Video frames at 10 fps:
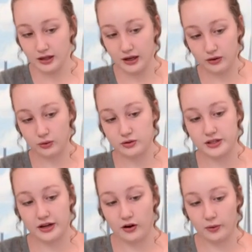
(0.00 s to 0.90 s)
and holds
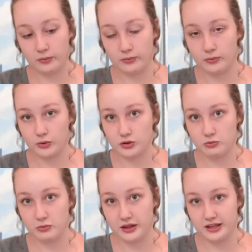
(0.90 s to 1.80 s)
the arm, which
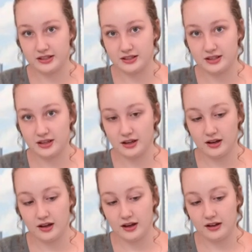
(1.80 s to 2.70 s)
would be this,
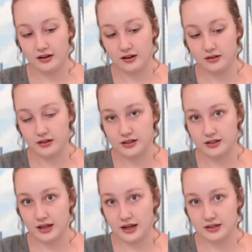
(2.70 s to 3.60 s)
in this
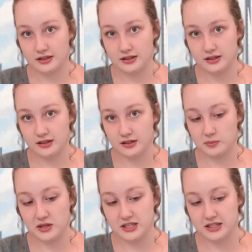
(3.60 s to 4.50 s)
case, this
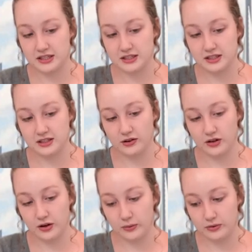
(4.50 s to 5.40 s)
piece that sticks out
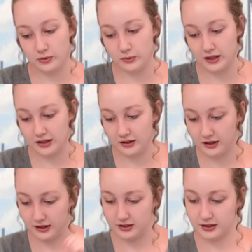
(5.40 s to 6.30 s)
here with the wheel on
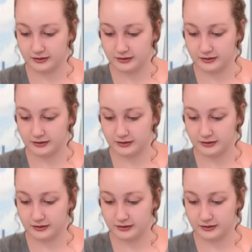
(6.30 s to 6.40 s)
it.